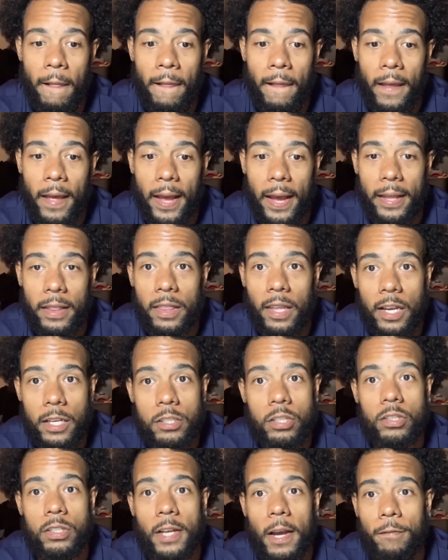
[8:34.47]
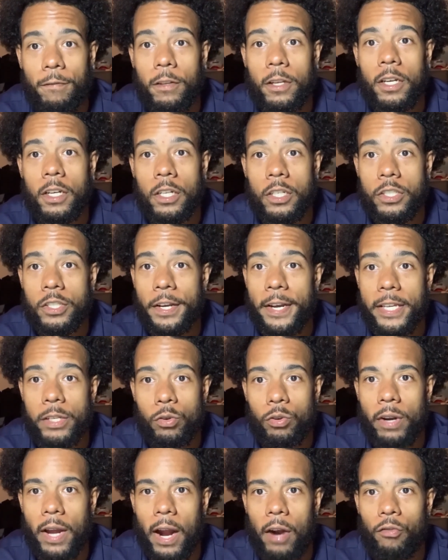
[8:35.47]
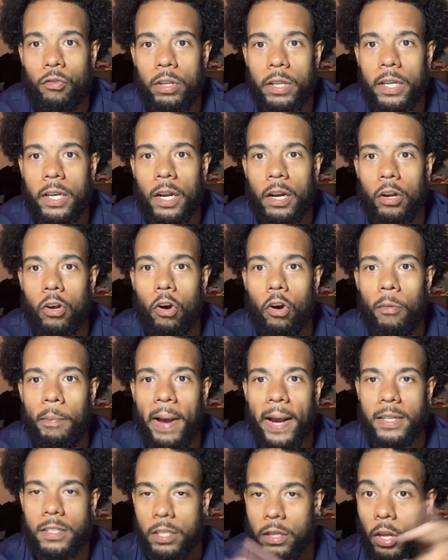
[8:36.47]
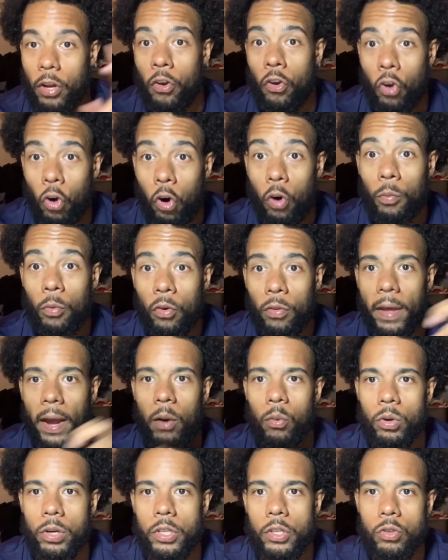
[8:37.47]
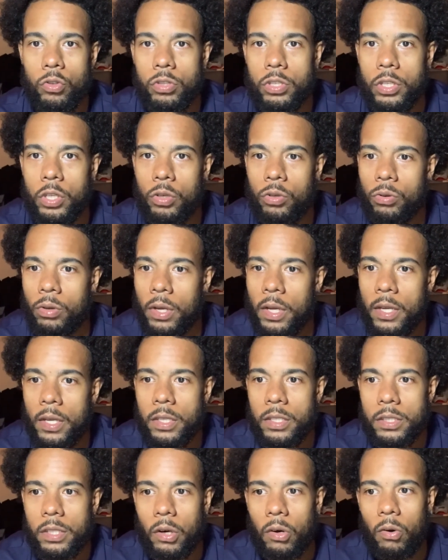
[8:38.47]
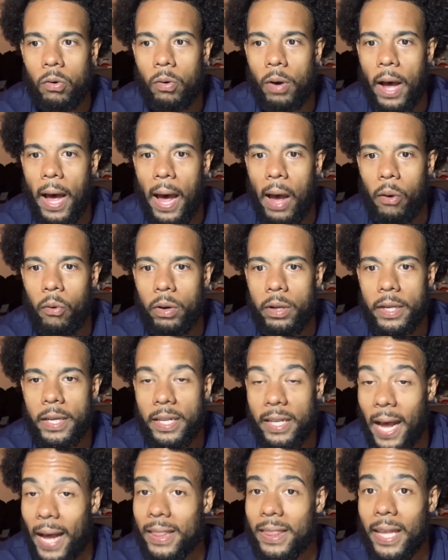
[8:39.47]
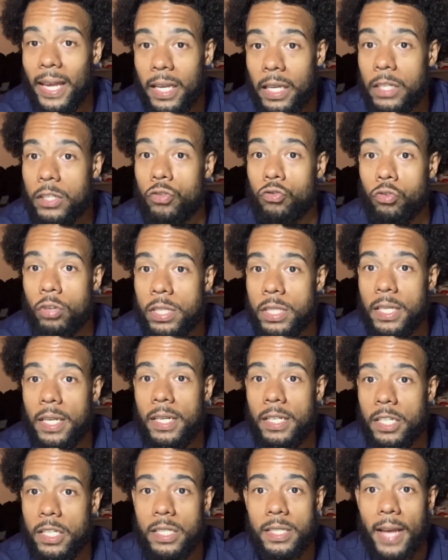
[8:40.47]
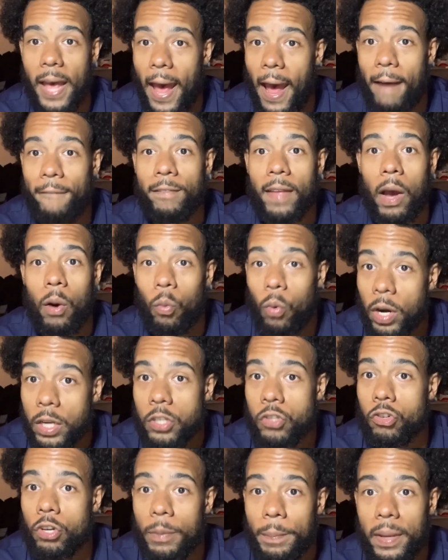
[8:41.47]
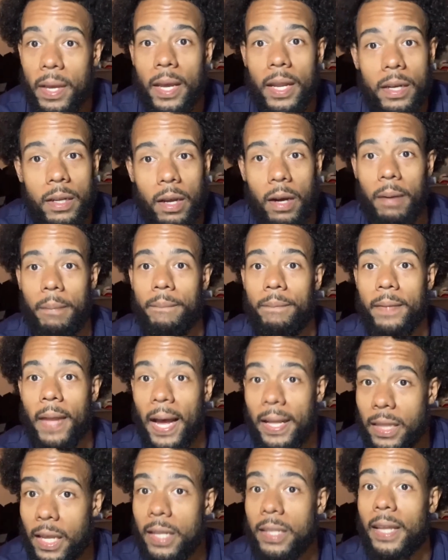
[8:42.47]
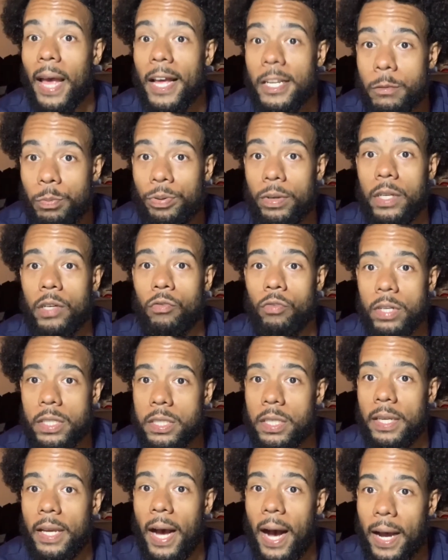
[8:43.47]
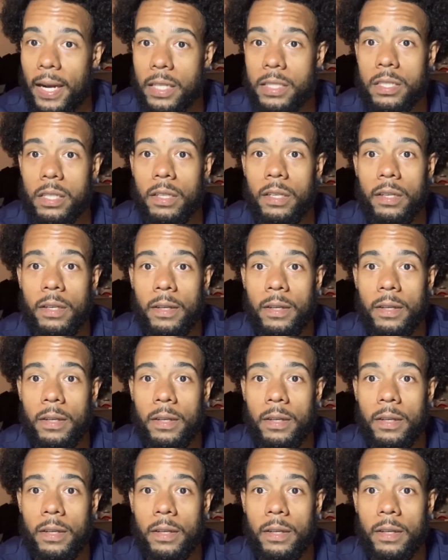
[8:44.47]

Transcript: and things are definitely going to change. We're not really going to go back to the normal that we're used to. So I think it's risky just to have that one stream of income. I think that's pretty risky, honestly.